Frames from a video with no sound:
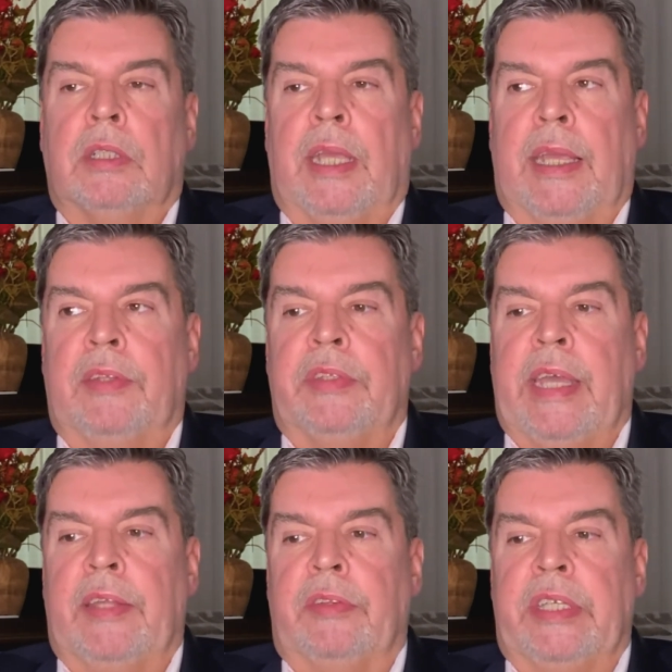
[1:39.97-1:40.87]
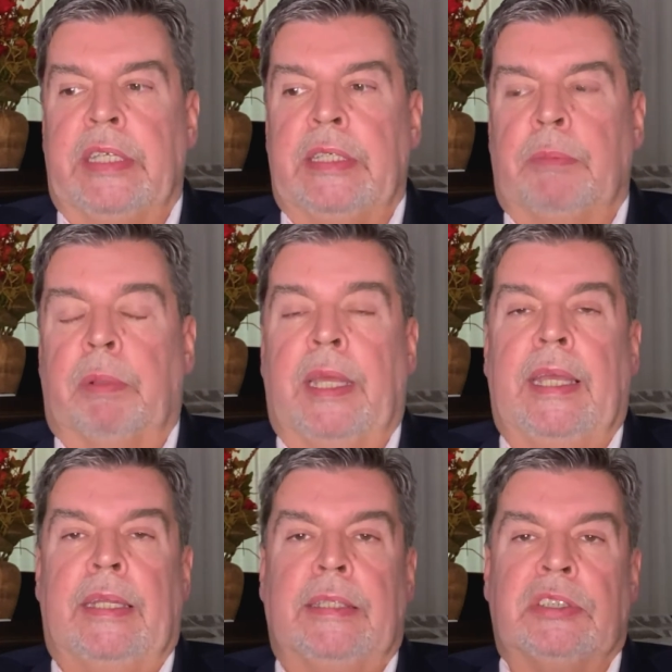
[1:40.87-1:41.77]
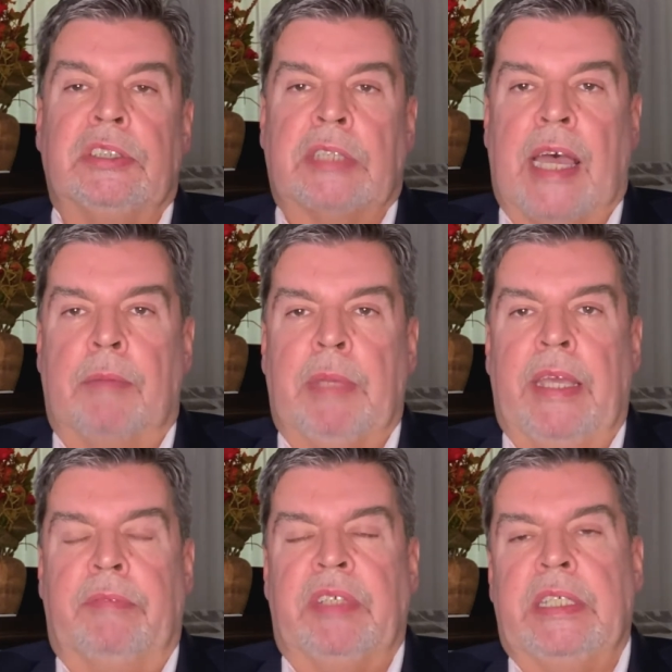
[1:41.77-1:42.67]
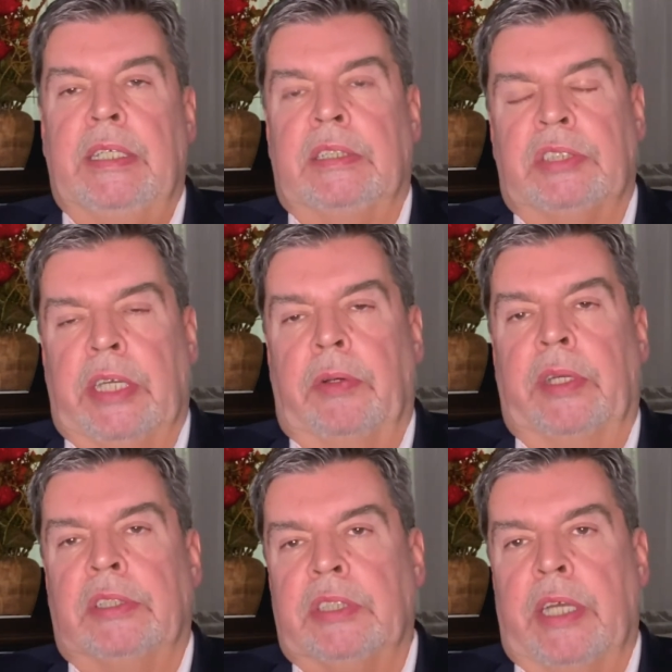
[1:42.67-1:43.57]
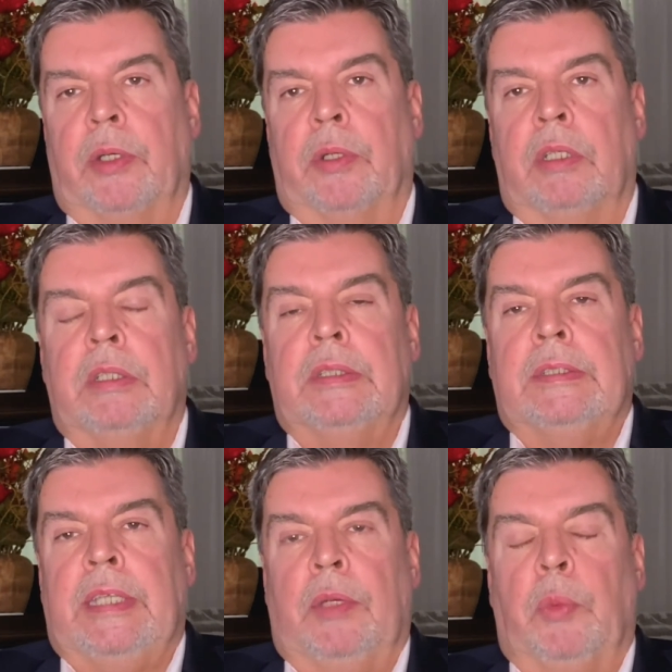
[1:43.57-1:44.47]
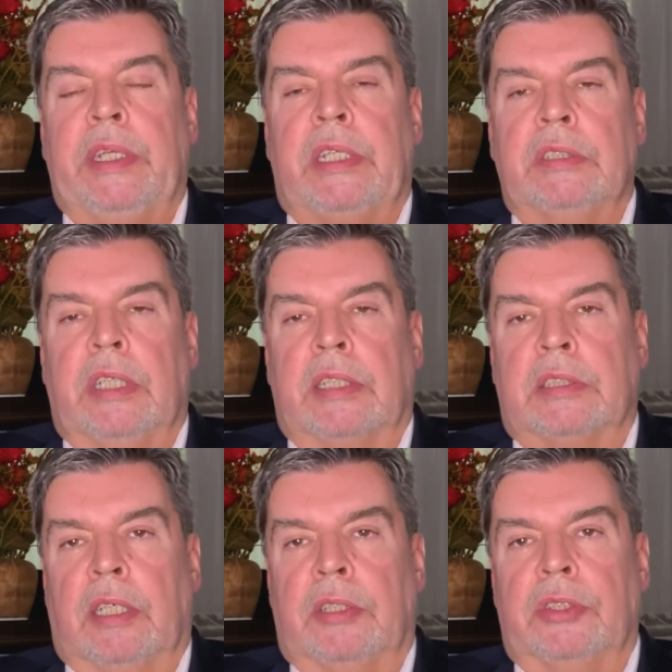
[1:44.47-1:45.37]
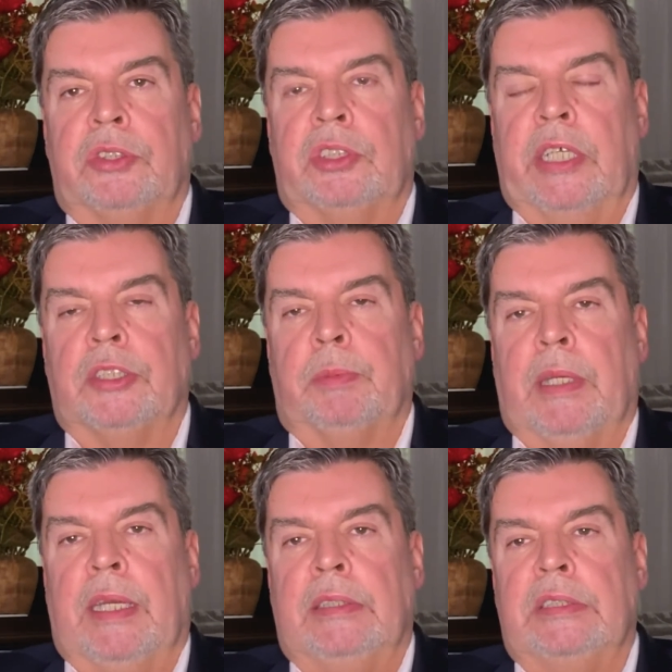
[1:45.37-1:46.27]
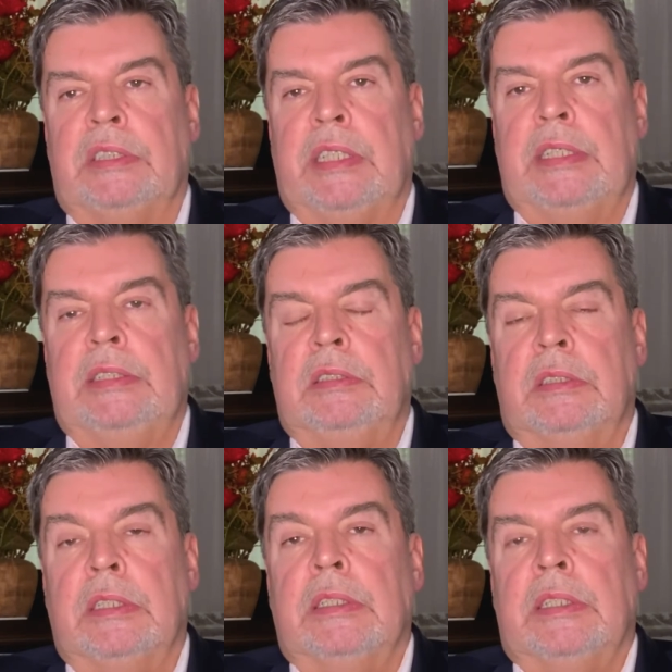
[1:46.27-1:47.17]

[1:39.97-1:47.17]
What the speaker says: and that the plan isn't top heavy, et cetera, and we conduct all those tests behind the scenes.